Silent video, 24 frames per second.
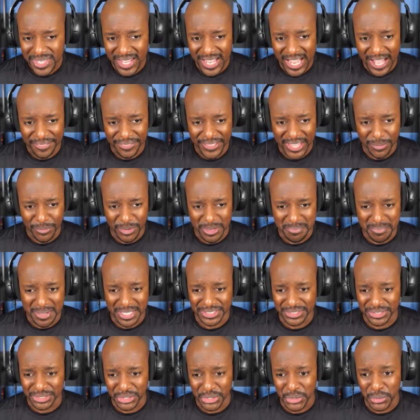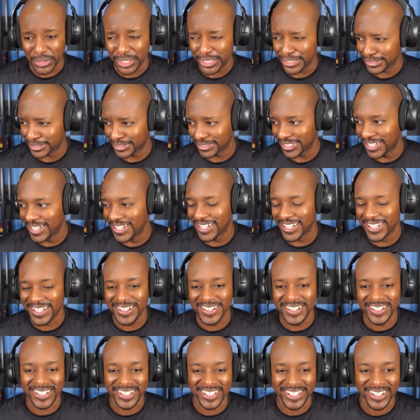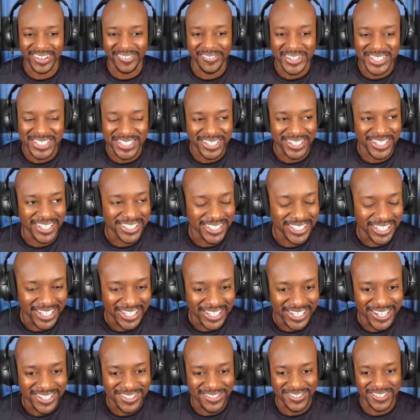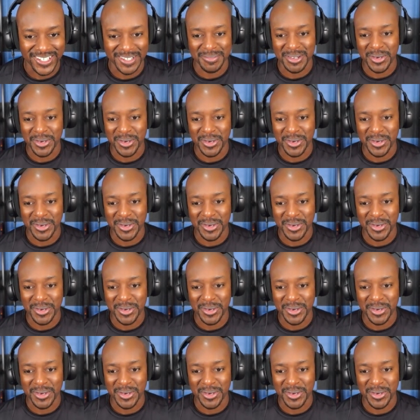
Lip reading: I think we missed the quest. We should have did it yesterday,